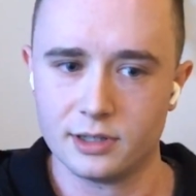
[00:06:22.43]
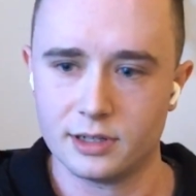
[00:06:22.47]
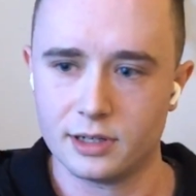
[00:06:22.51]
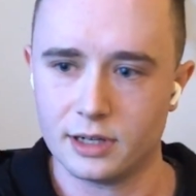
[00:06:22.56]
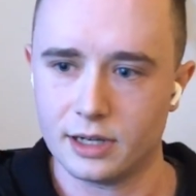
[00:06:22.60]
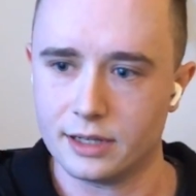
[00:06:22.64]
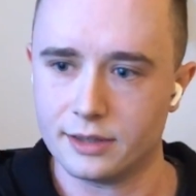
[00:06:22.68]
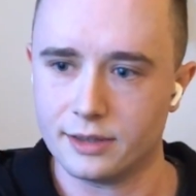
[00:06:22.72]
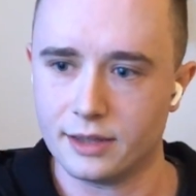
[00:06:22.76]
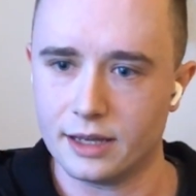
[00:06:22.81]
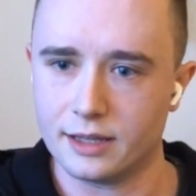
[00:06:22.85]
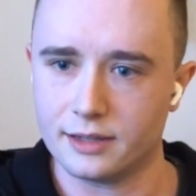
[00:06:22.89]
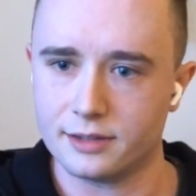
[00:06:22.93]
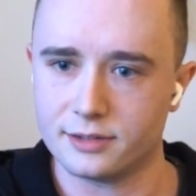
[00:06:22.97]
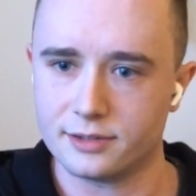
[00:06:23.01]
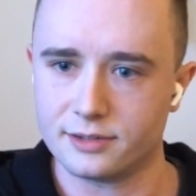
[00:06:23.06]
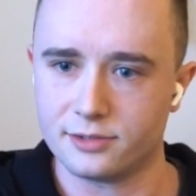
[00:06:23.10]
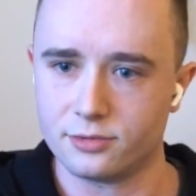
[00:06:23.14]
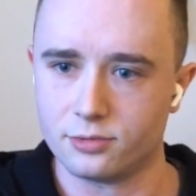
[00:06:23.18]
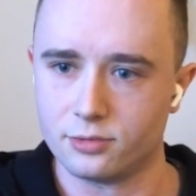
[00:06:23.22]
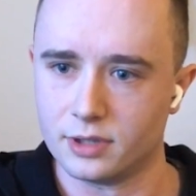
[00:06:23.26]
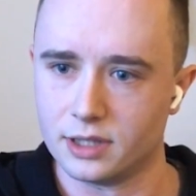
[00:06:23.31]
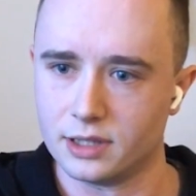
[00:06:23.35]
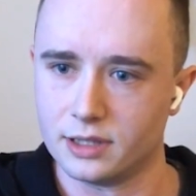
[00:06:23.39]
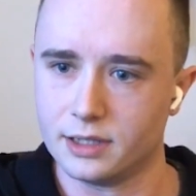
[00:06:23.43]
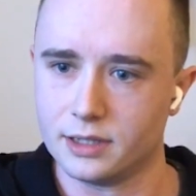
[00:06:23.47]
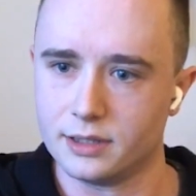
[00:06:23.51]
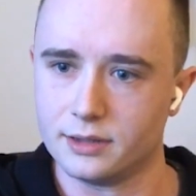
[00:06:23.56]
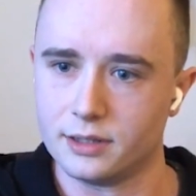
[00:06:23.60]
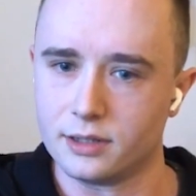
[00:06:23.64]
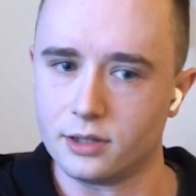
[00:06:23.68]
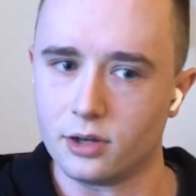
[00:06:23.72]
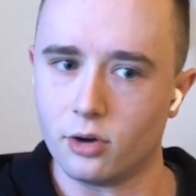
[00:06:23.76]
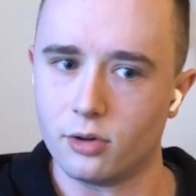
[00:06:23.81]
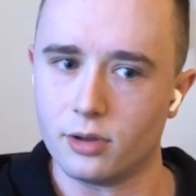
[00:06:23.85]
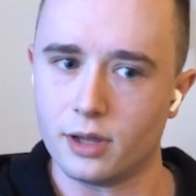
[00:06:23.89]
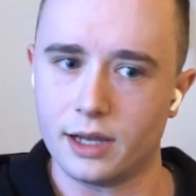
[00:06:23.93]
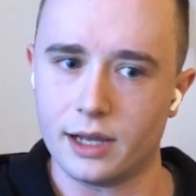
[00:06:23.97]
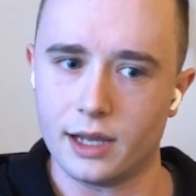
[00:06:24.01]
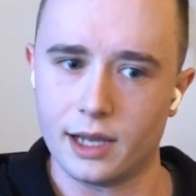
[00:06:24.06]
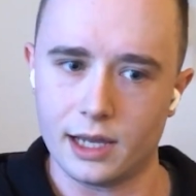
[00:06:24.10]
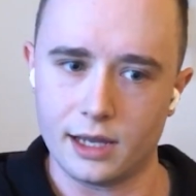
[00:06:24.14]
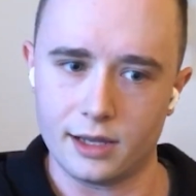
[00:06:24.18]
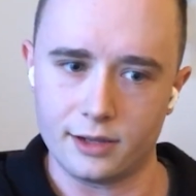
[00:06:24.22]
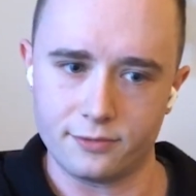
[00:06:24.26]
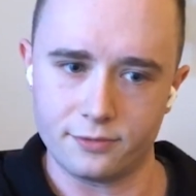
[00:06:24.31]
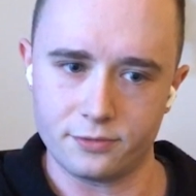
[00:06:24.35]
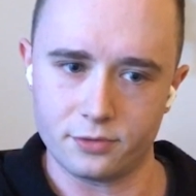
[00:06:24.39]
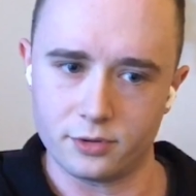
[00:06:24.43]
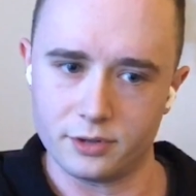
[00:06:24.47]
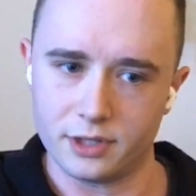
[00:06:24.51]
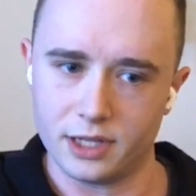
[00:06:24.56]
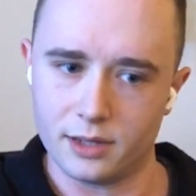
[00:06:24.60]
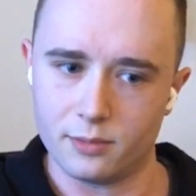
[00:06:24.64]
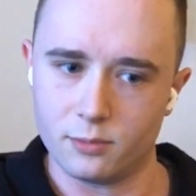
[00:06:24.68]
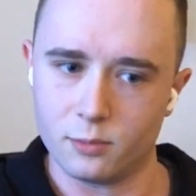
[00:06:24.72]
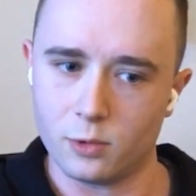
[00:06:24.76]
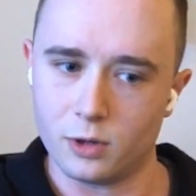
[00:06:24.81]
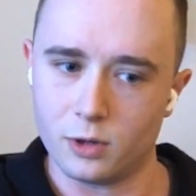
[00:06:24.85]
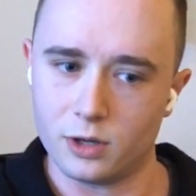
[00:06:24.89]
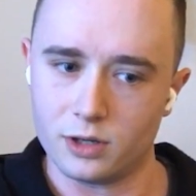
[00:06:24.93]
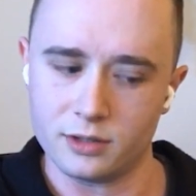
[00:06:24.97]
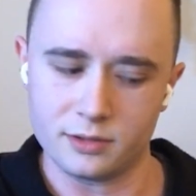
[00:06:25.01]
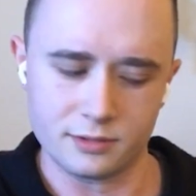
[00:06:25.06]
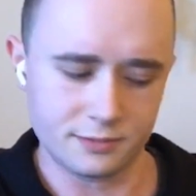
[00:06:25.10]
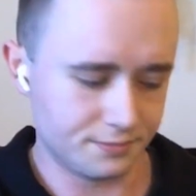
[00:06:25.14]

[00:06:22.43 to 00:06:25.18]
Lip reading: And that is really the goal I had for the M1.